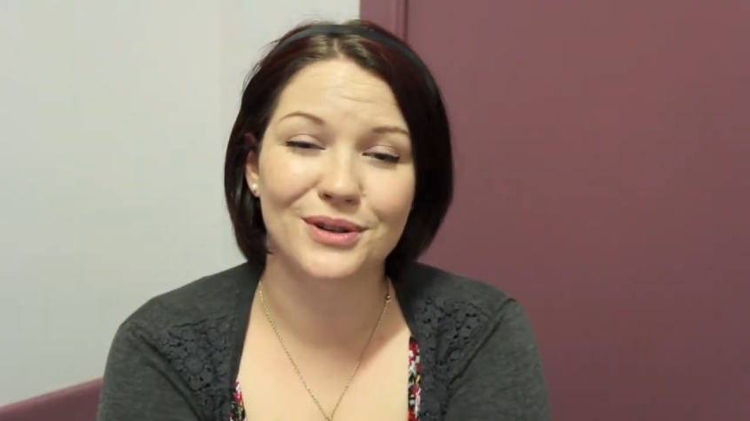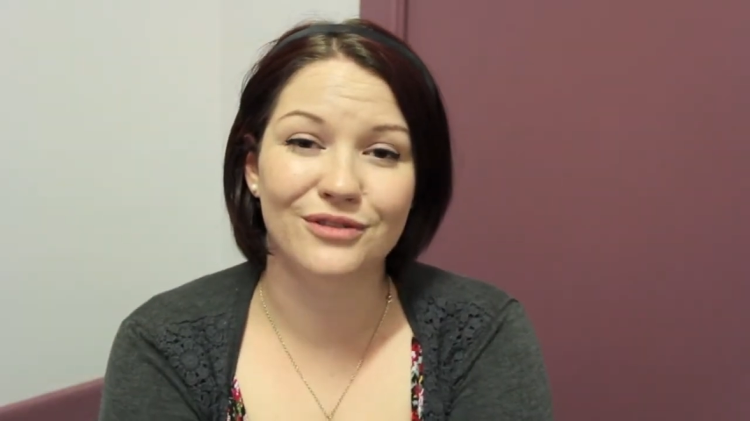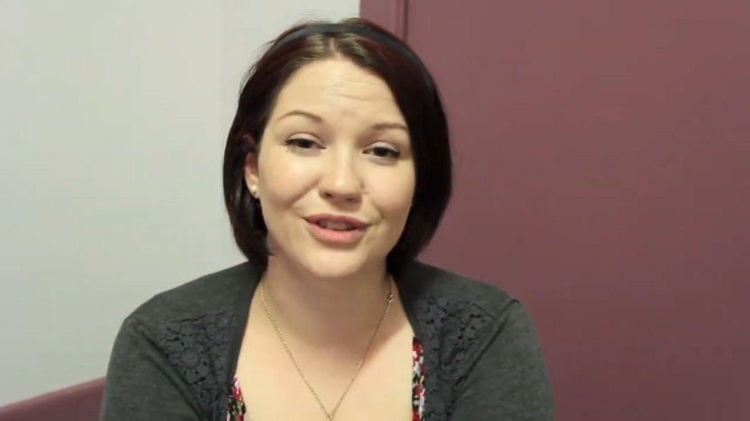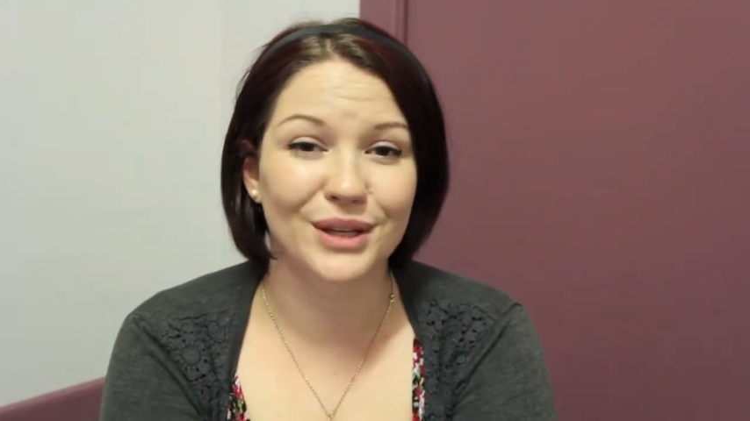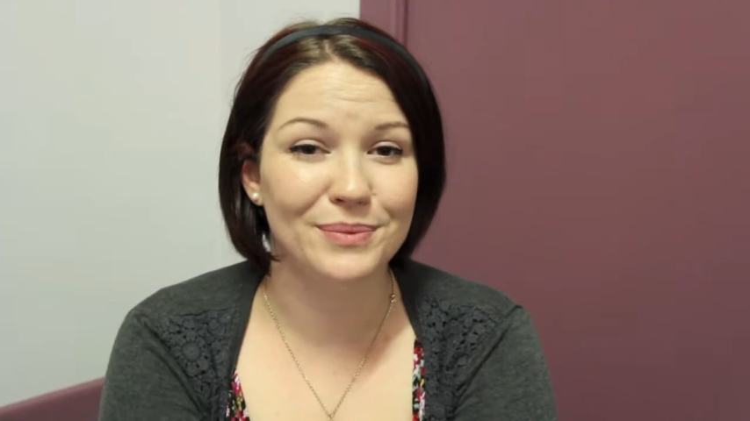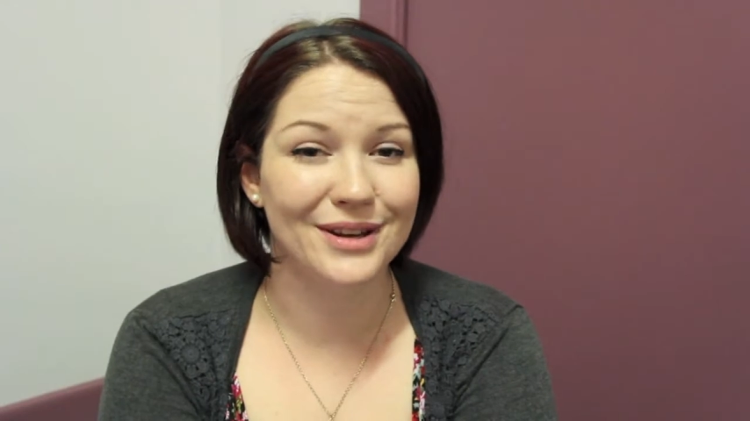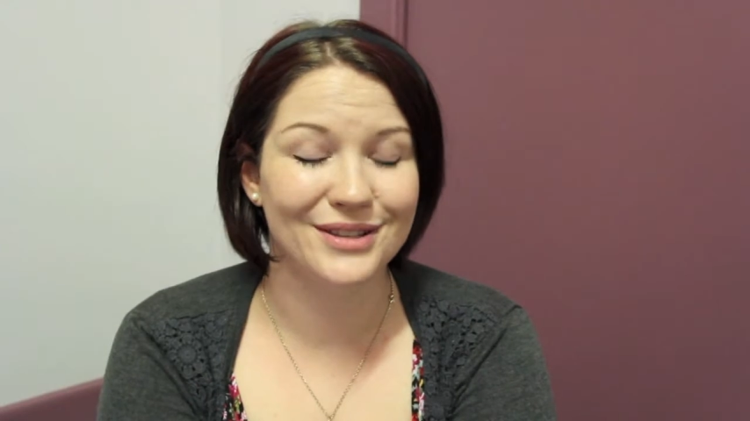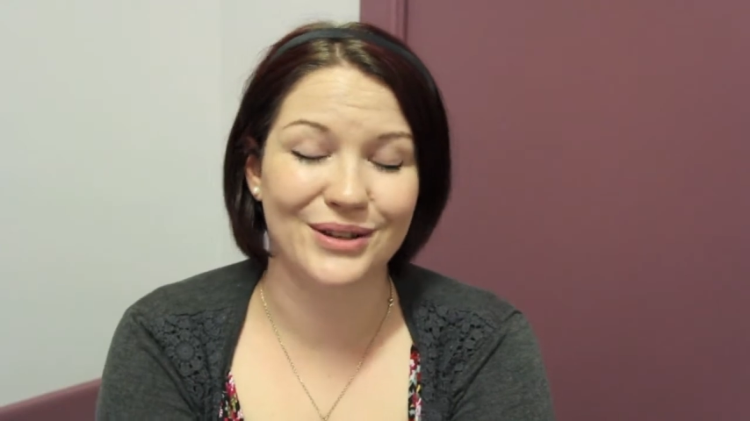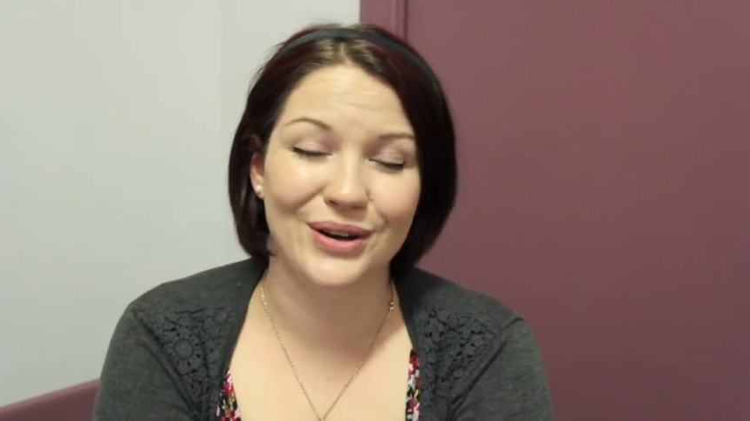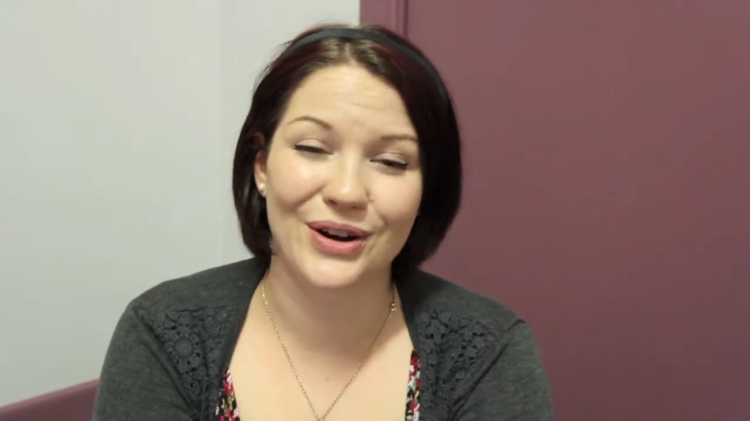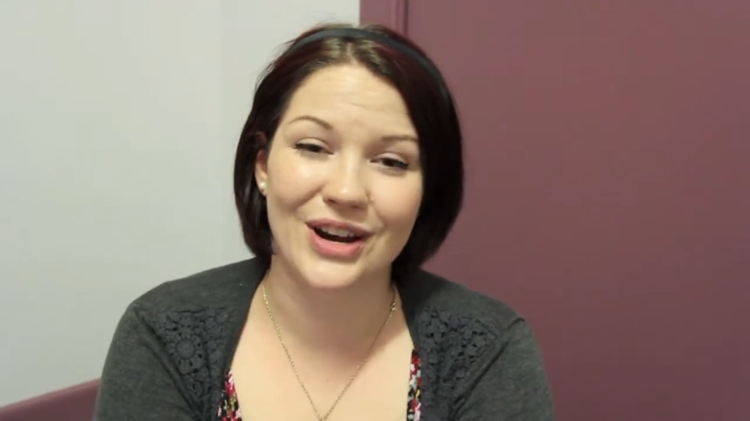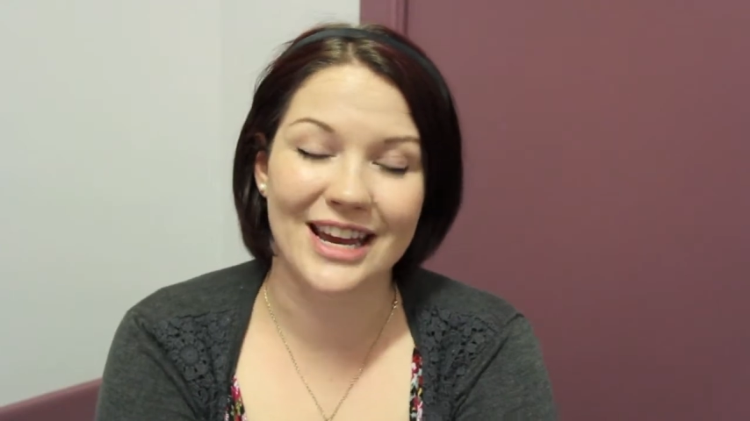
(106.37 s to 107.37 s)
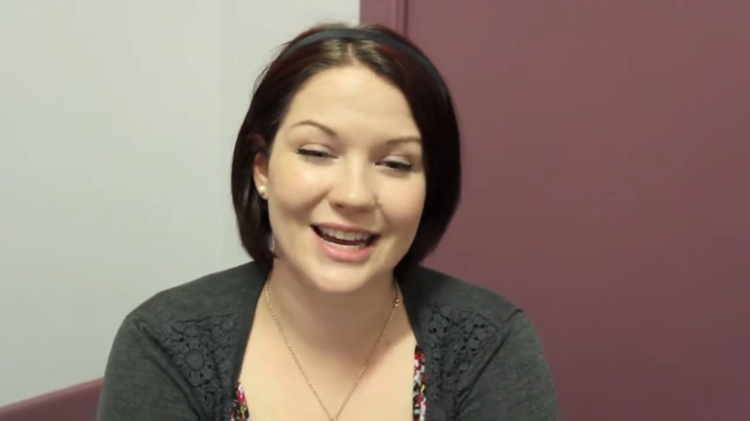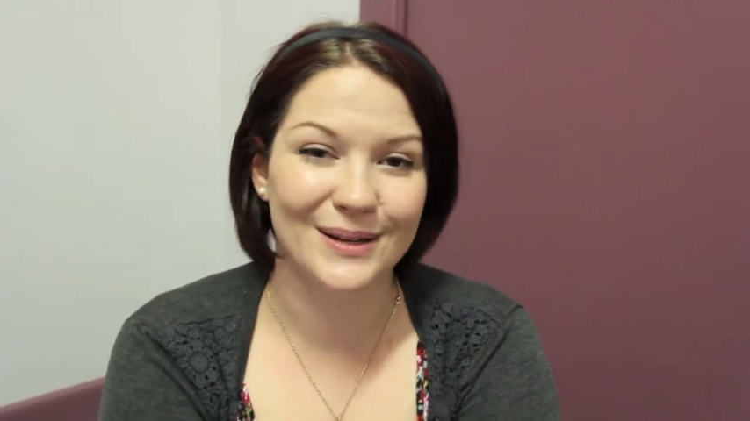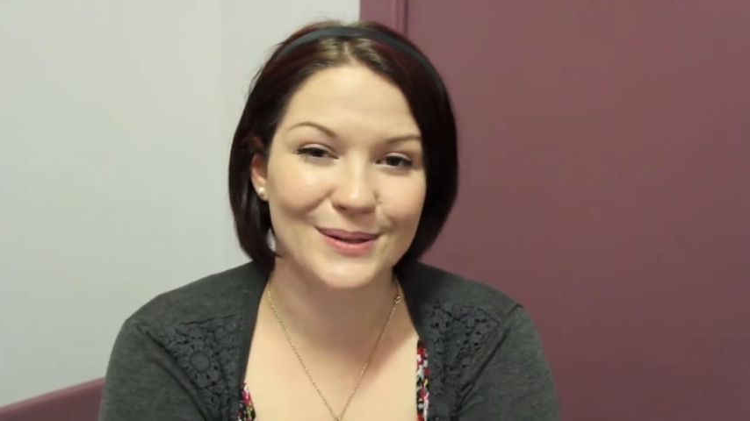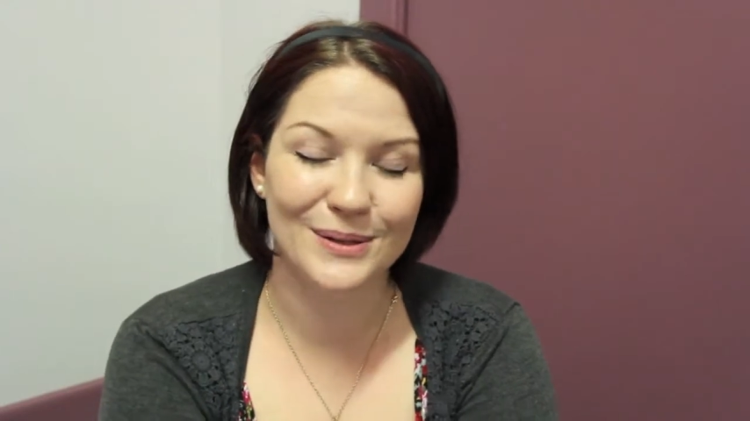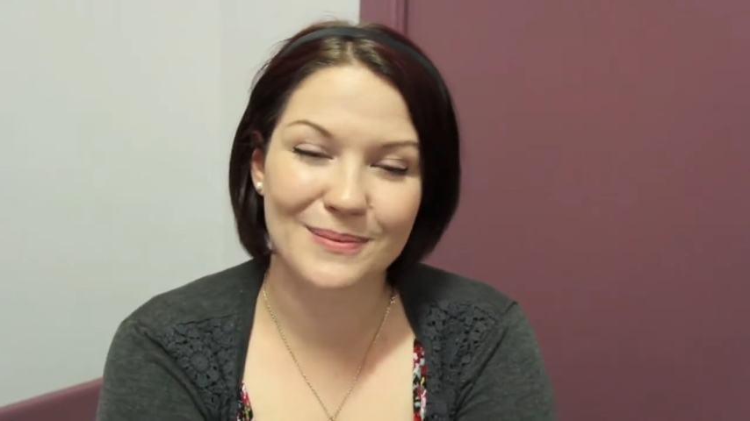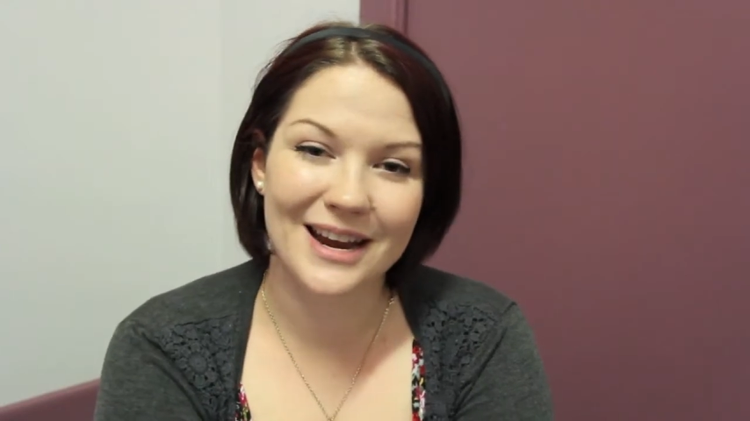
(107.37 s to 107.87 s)
to filibuster her in
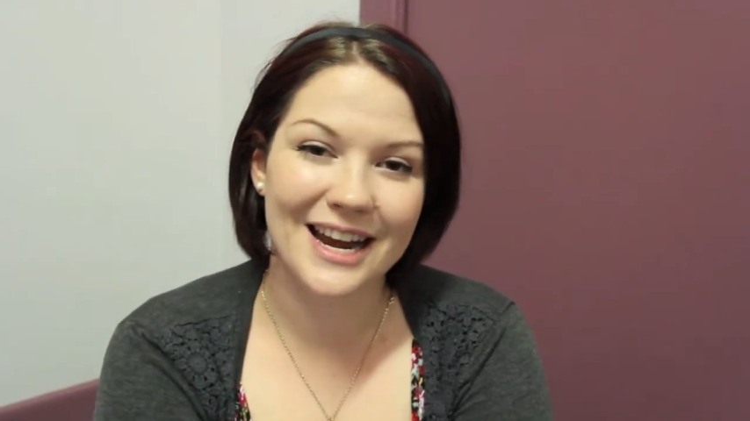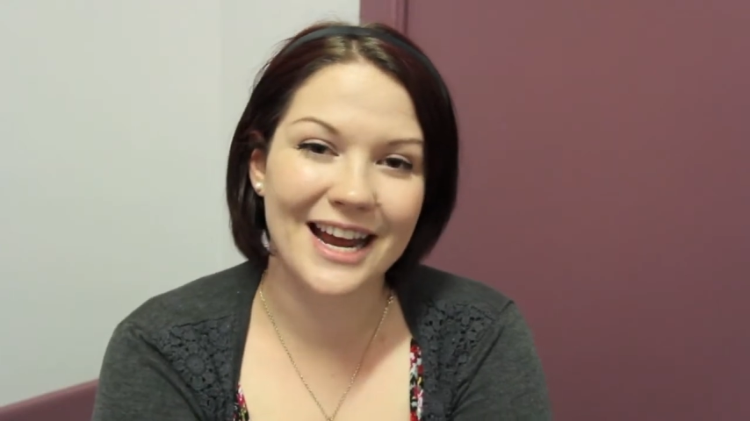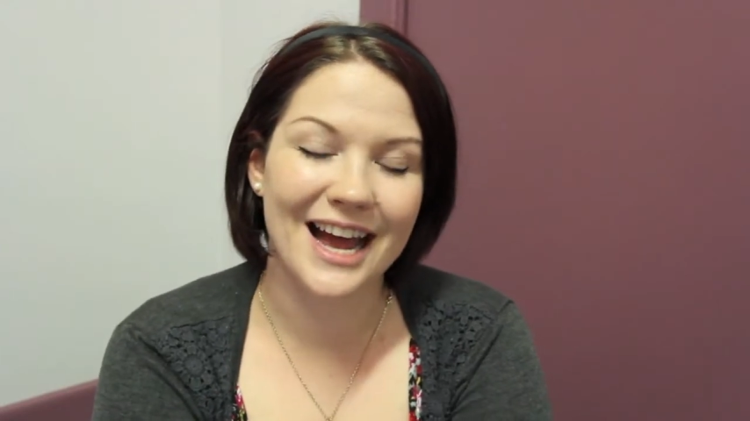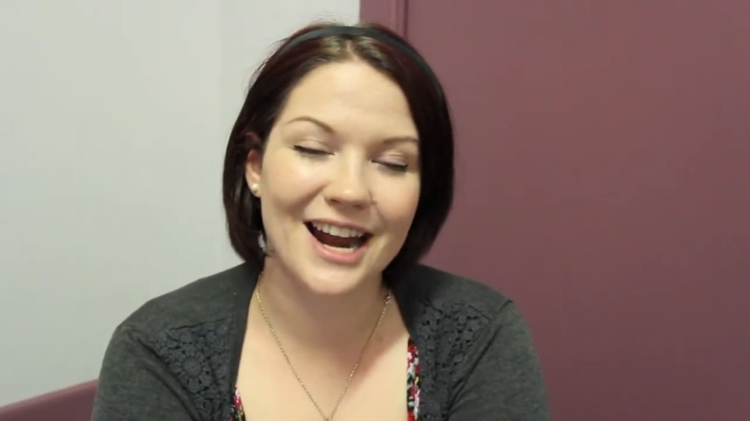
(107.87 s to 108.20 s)
council meeting,